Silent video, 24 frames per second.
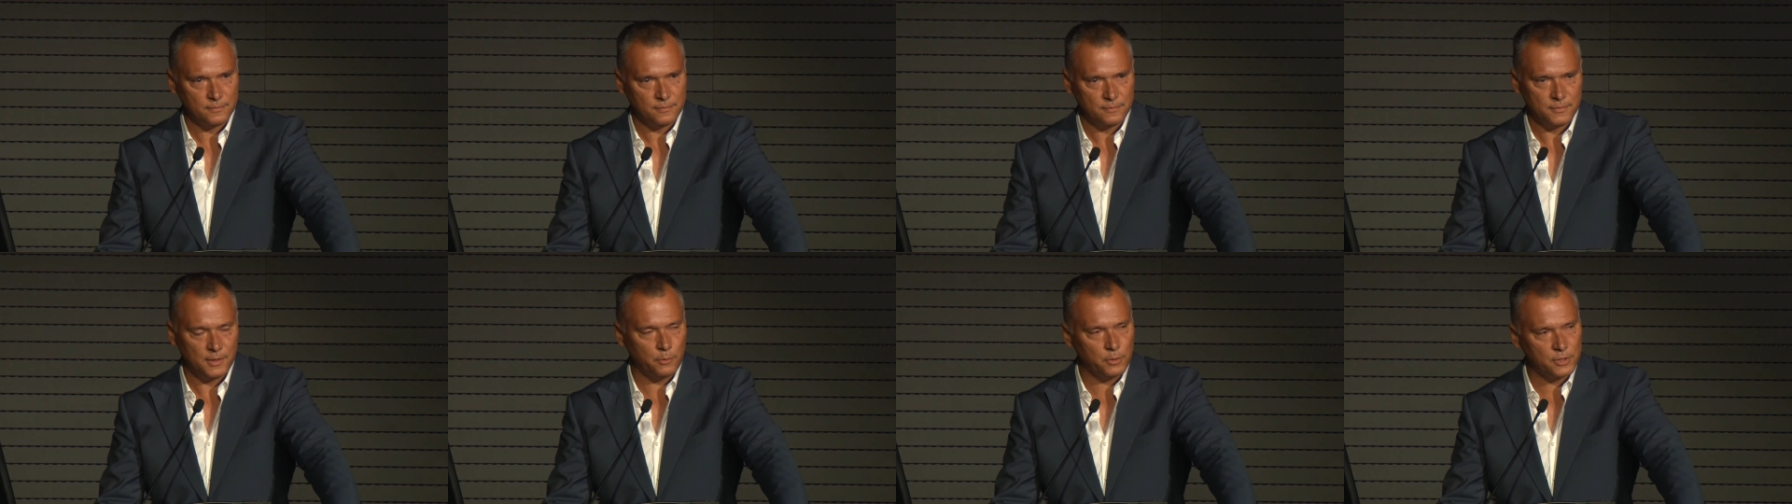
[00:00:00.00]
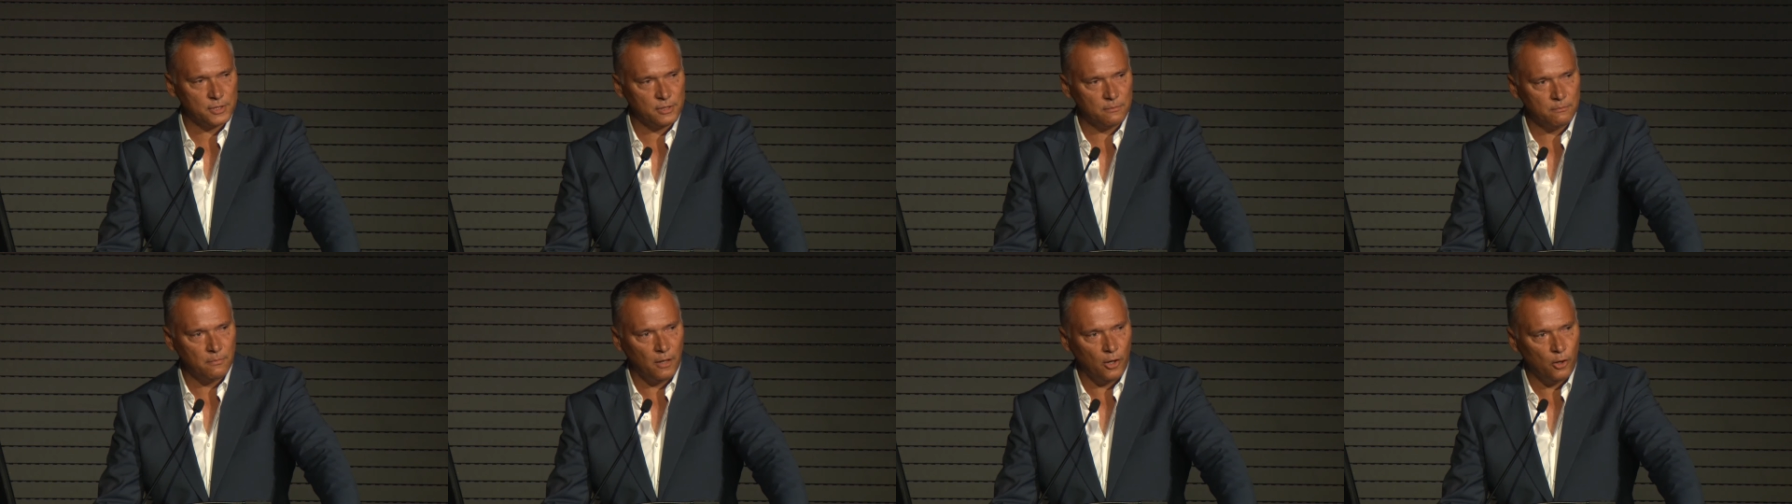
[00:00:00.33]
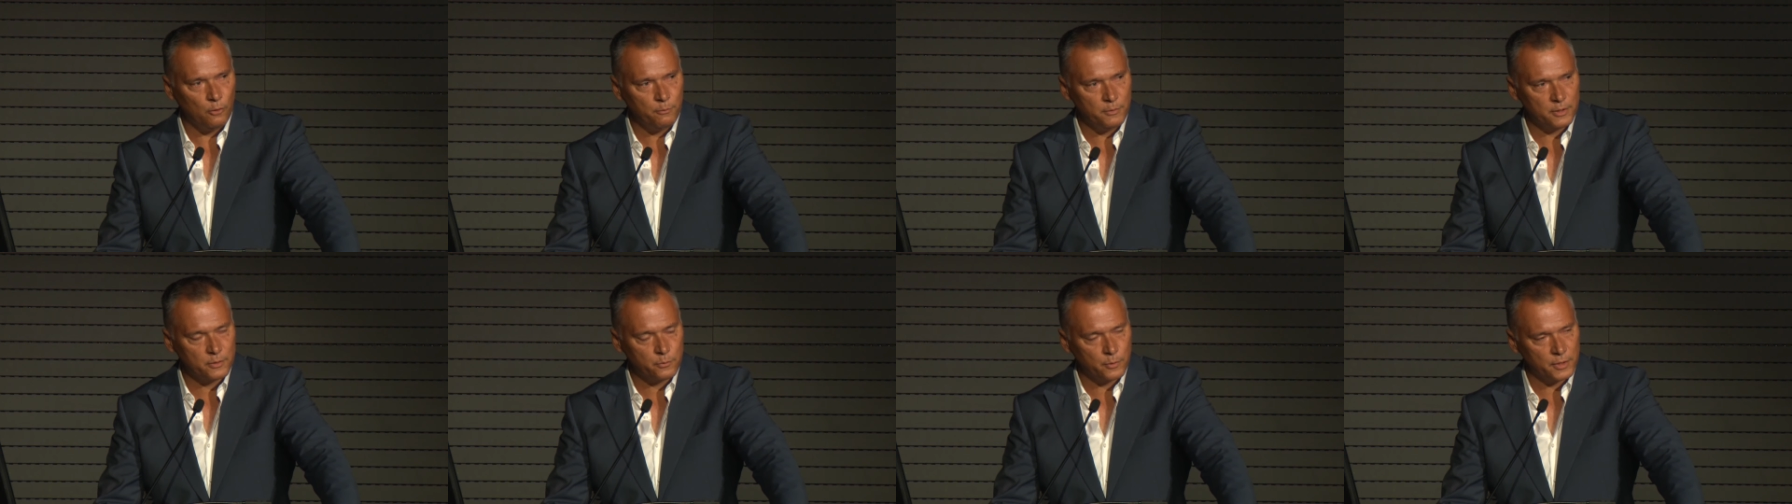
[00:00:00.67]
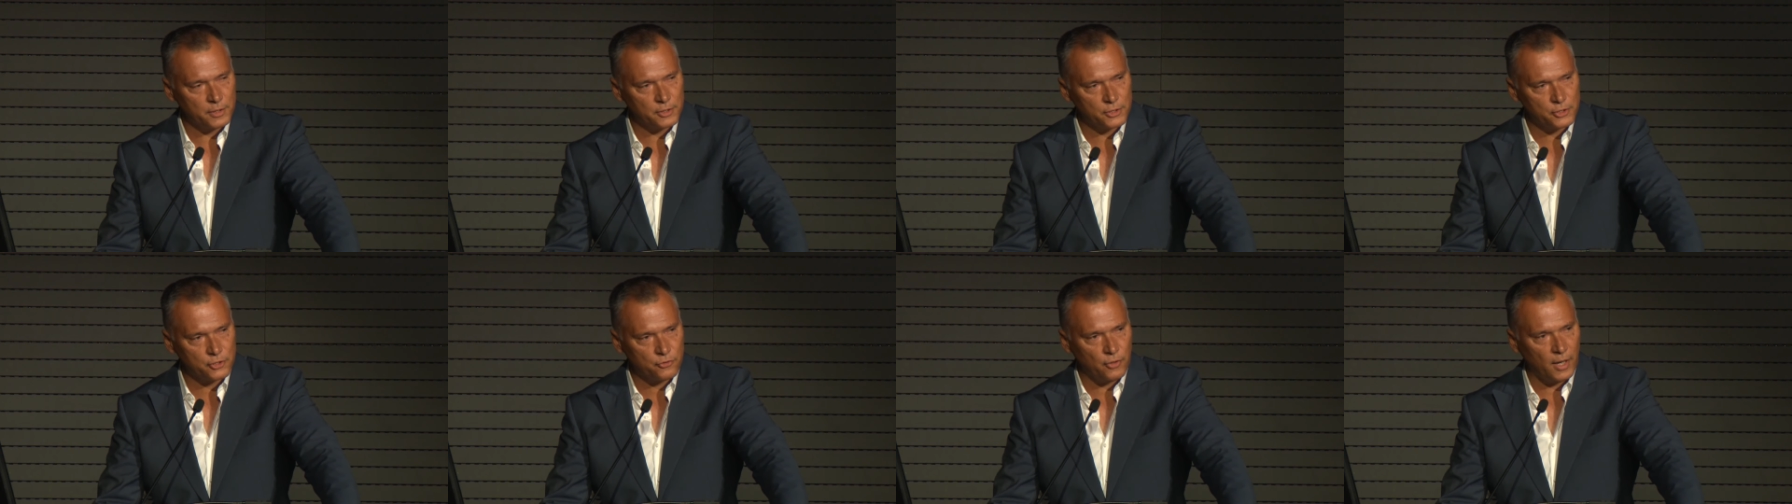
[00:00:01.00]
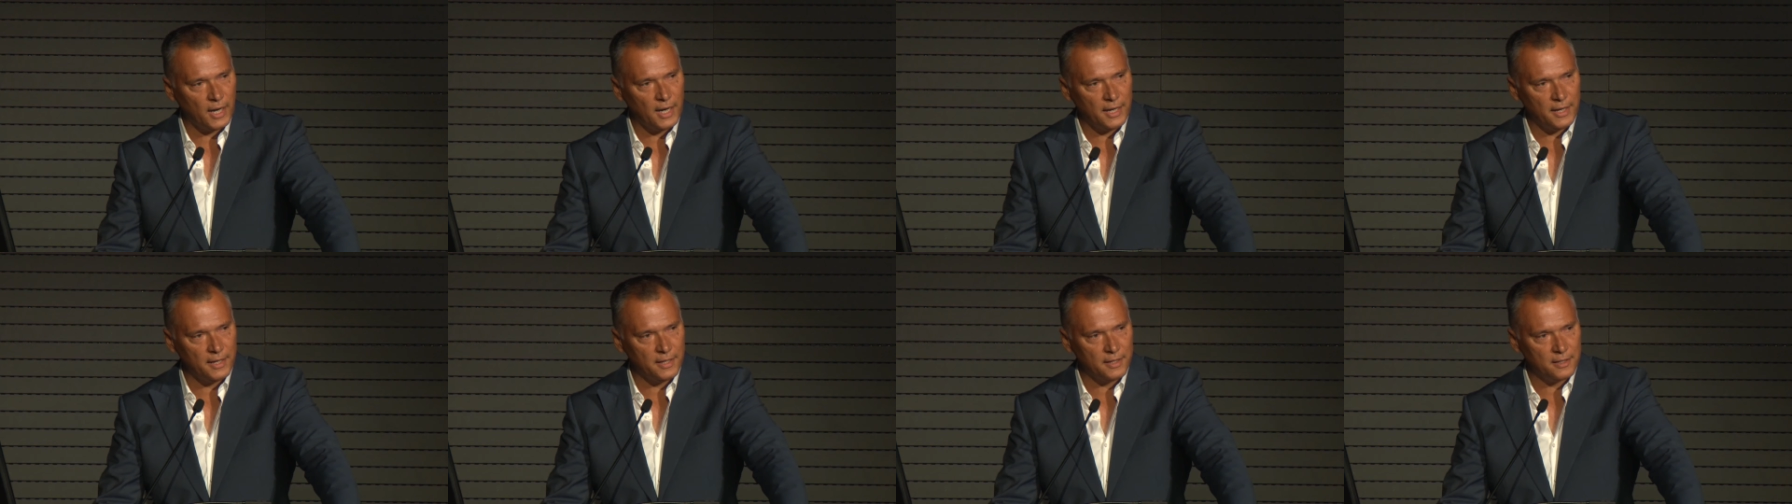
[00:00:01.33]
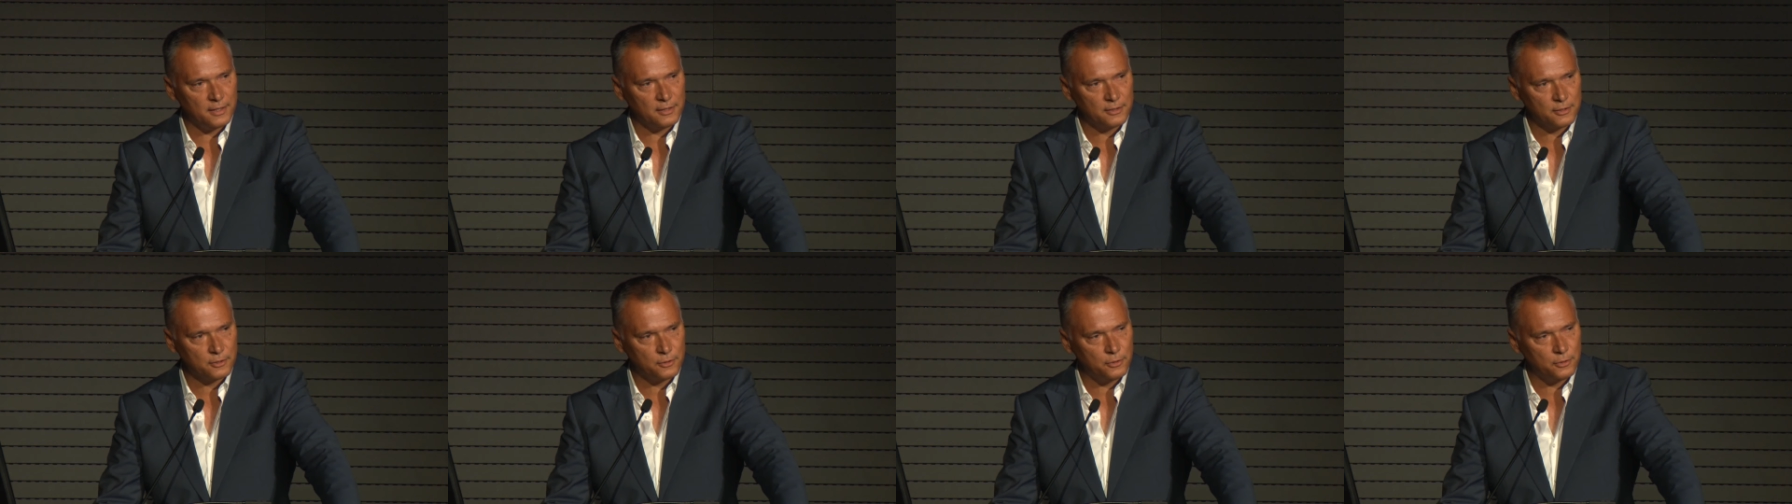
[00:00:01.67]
There was a moment when Australia